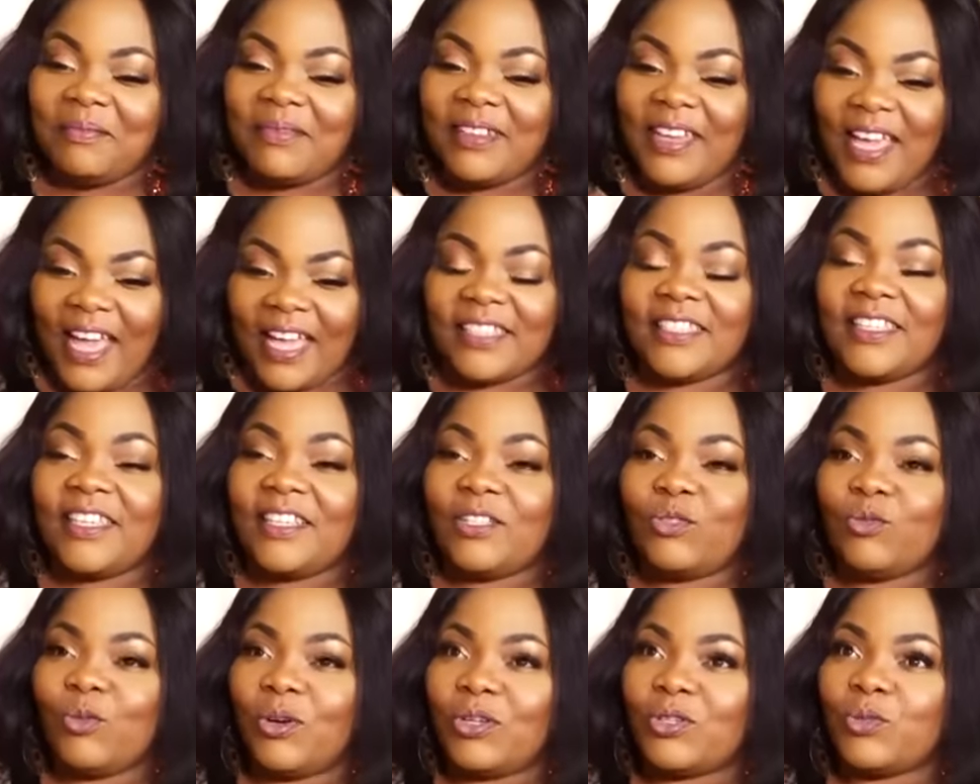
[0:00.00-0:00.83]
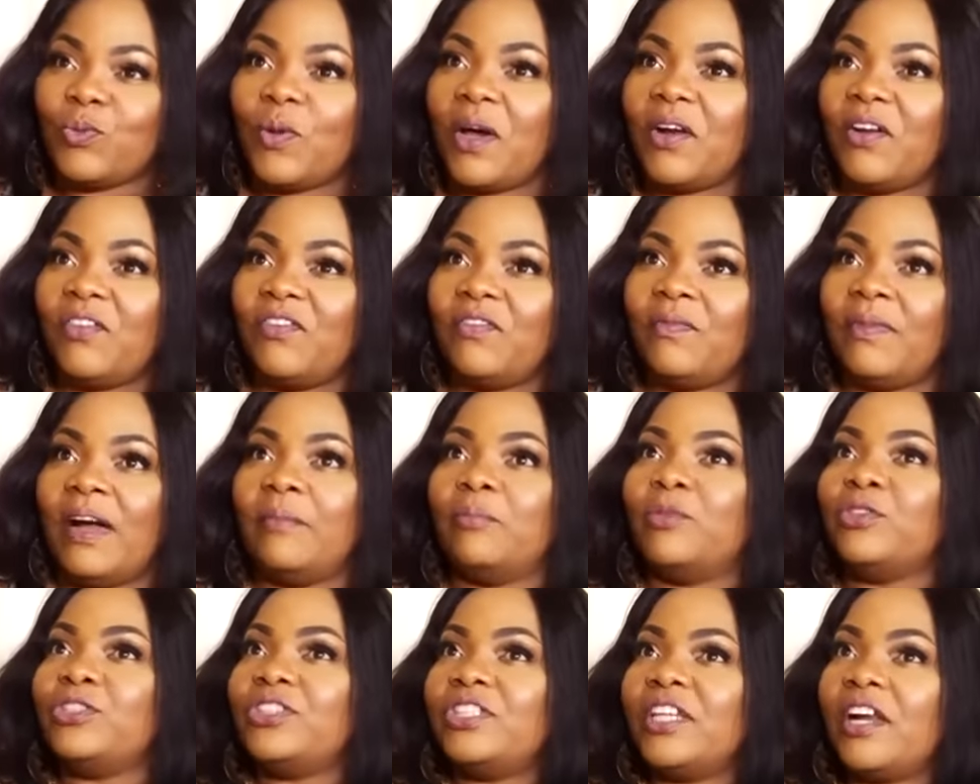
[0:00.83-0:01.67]
Yes, it was one of my
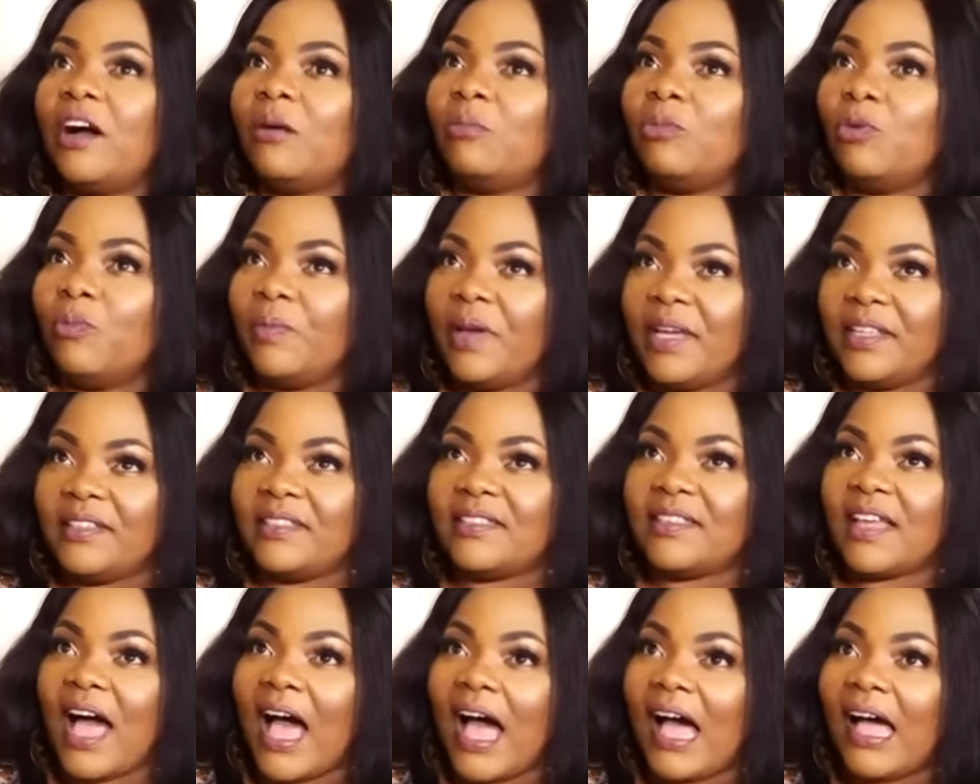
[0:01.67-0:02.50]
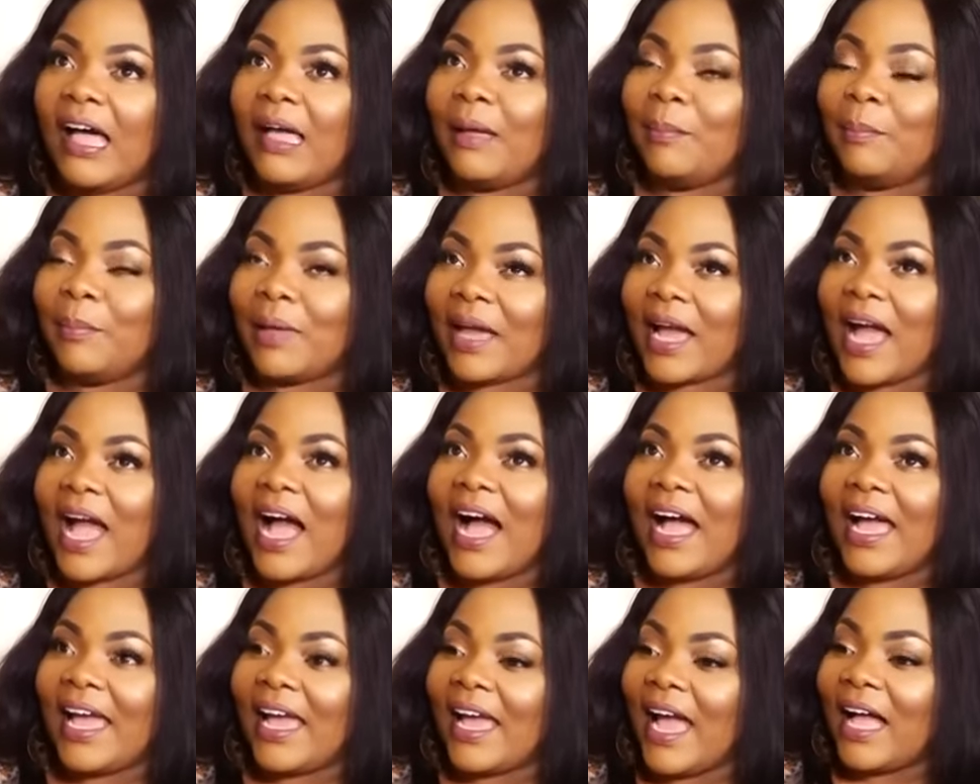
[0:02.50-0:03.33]
emotional moments at
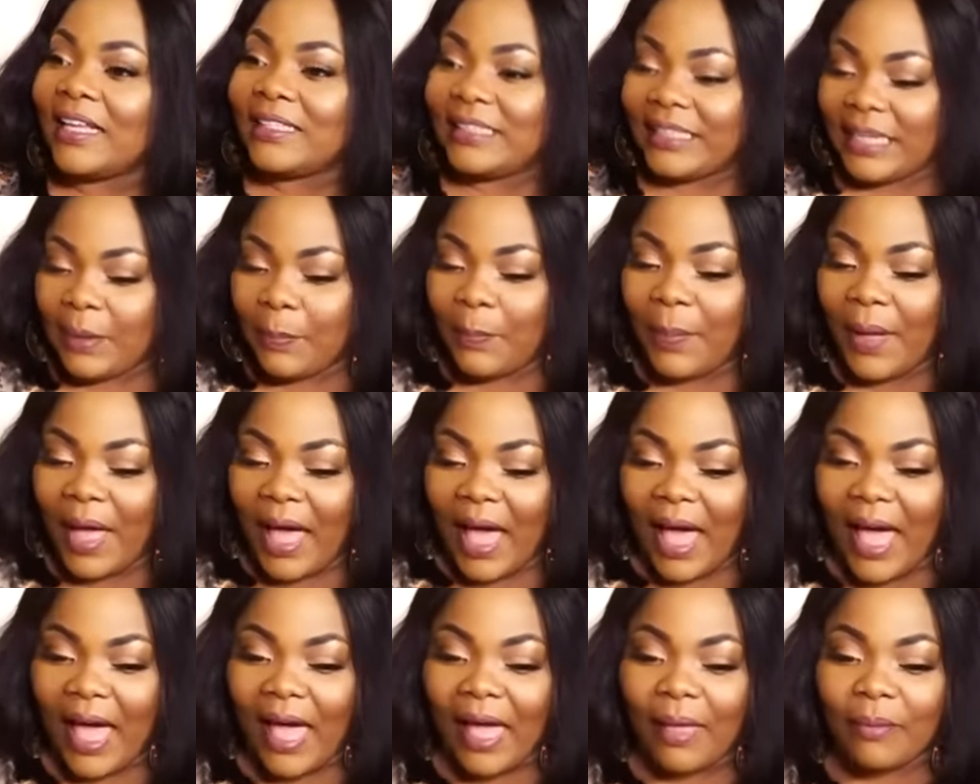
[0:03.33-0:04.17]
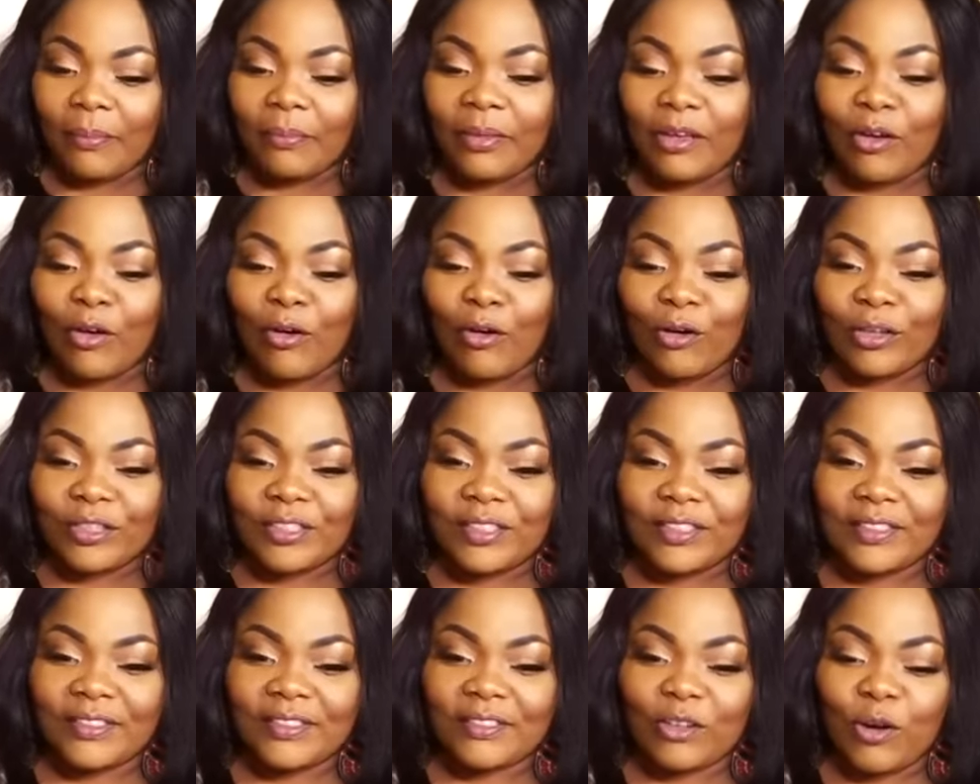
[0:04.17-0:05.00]
Mekai Achepa
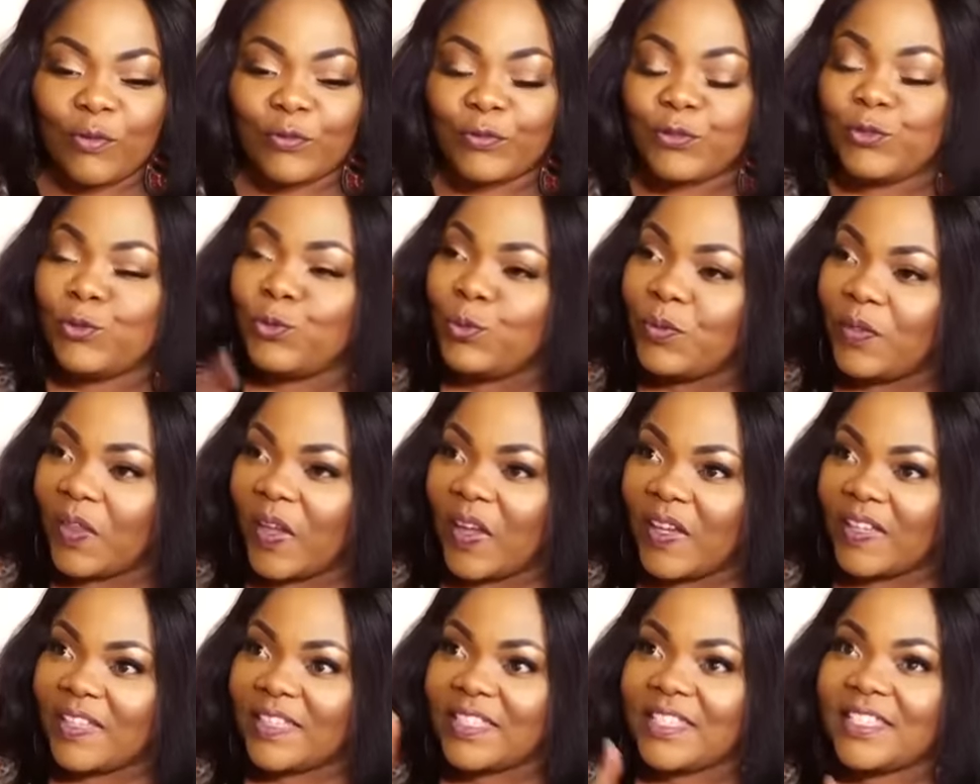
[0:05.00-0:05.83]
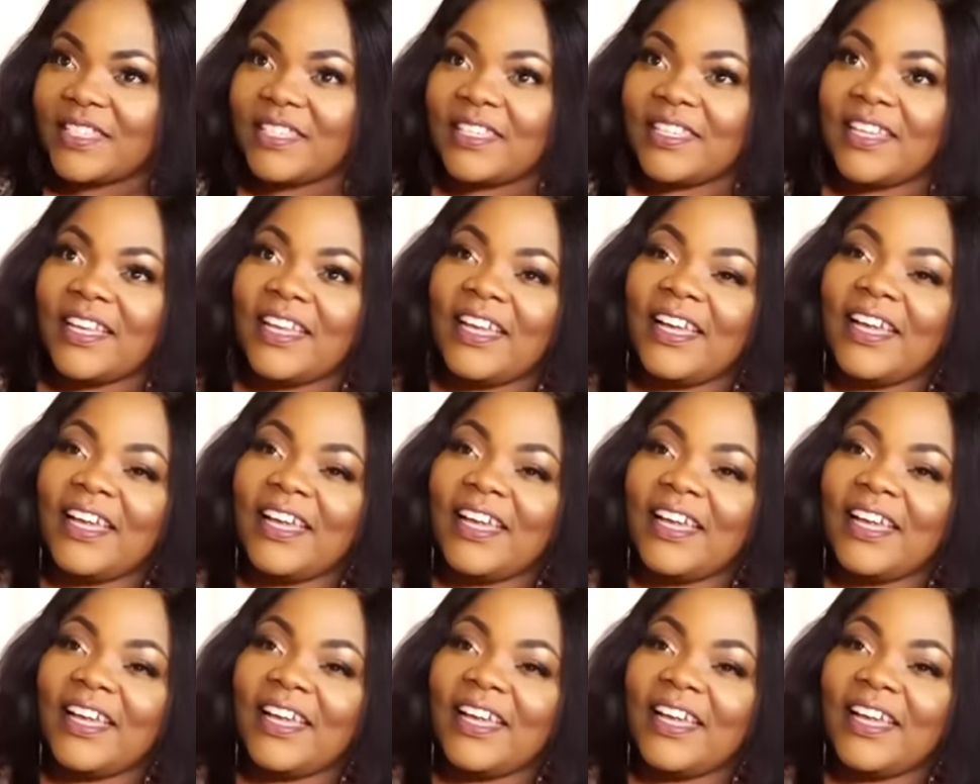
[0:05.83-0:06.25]
because of two things.